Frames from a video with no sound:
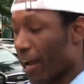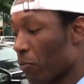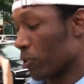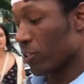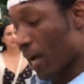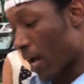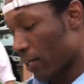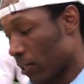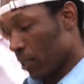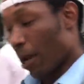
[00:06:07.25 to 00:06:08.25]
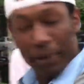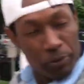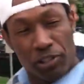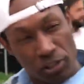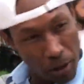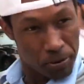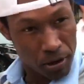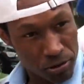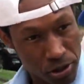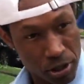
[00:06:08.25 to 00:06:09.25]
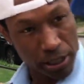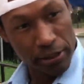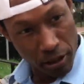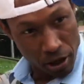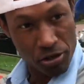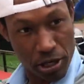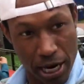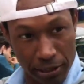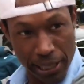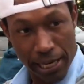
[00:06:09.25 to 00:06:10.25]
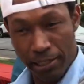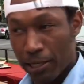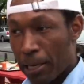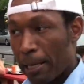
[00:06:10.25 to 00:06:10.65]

That was not, I mean, it was subculture in the larger context,